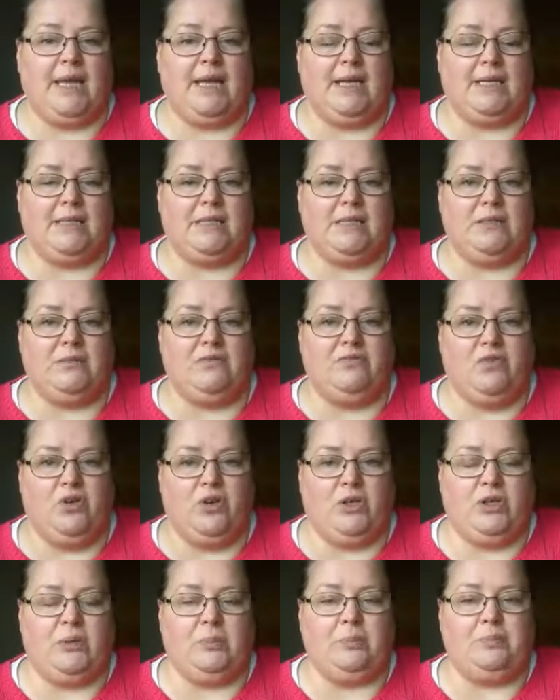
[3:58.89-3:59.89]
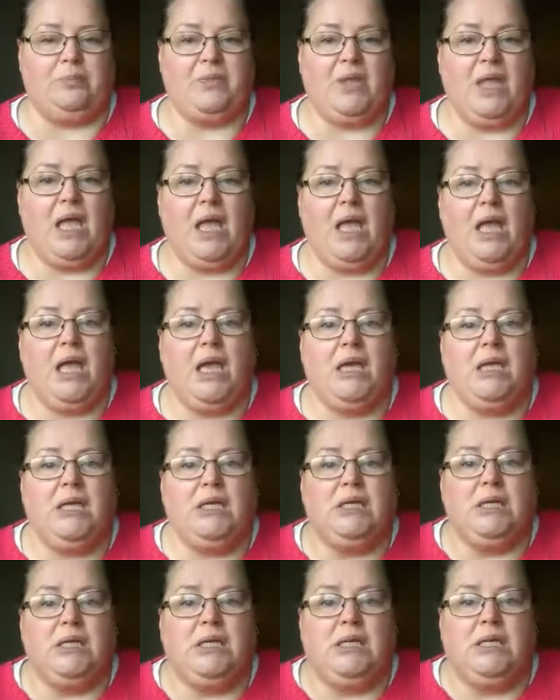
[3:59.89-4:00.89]
and answer them for you.
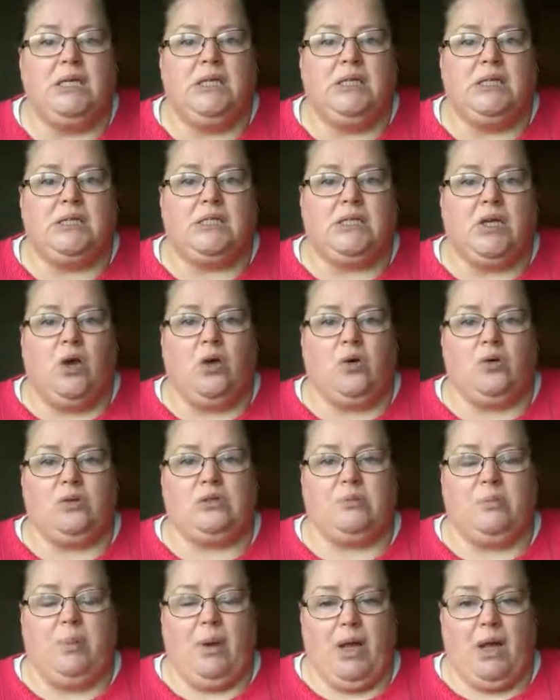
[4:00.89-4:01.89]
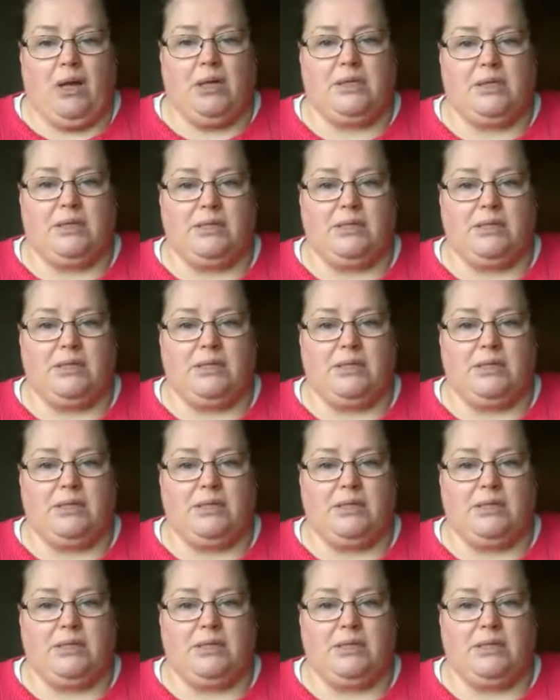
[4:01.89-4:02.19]
So the blog